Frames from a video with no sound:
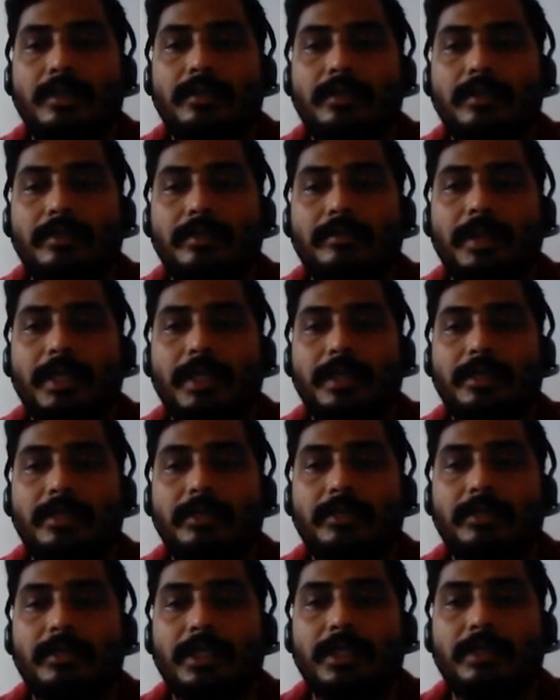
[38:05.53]
So
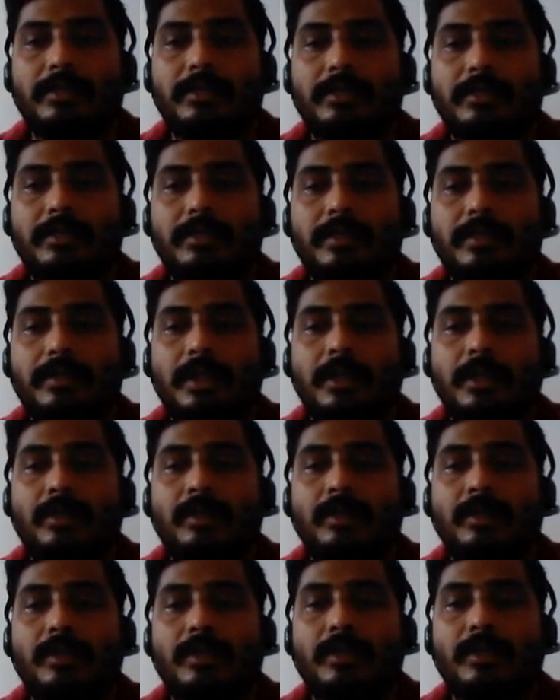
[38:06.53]
because you need to
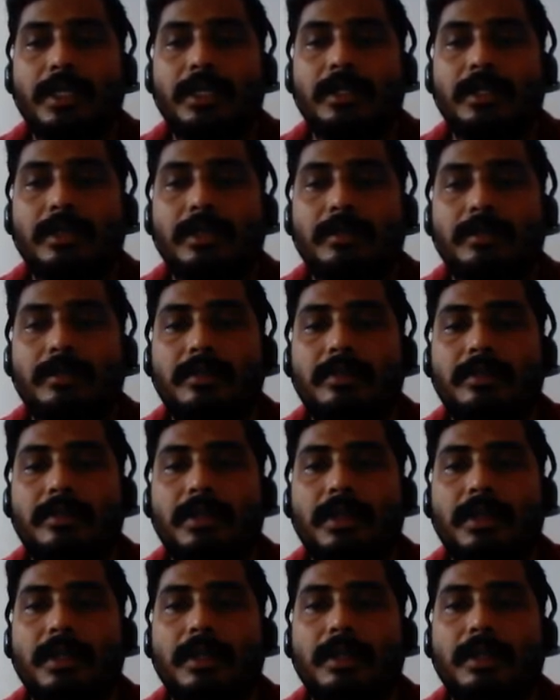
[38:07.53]
hold it, so
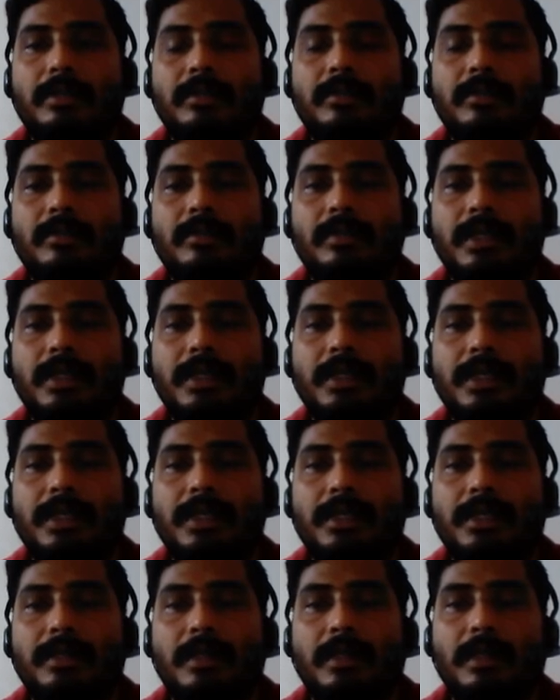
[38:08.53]
in order to holding
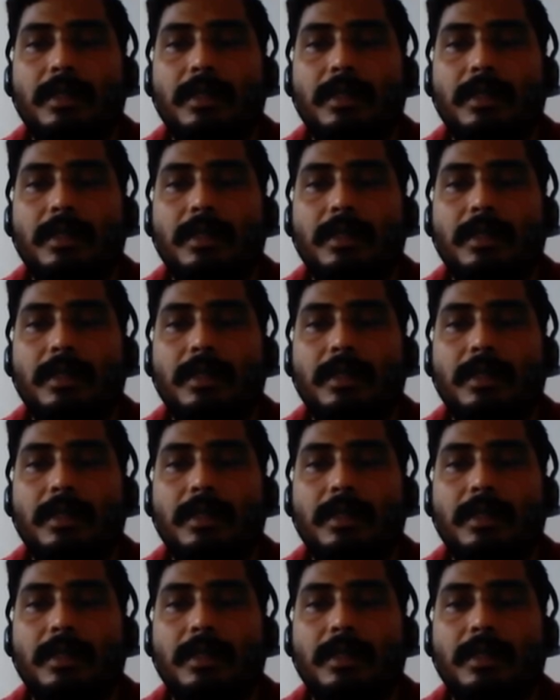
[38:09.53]
it,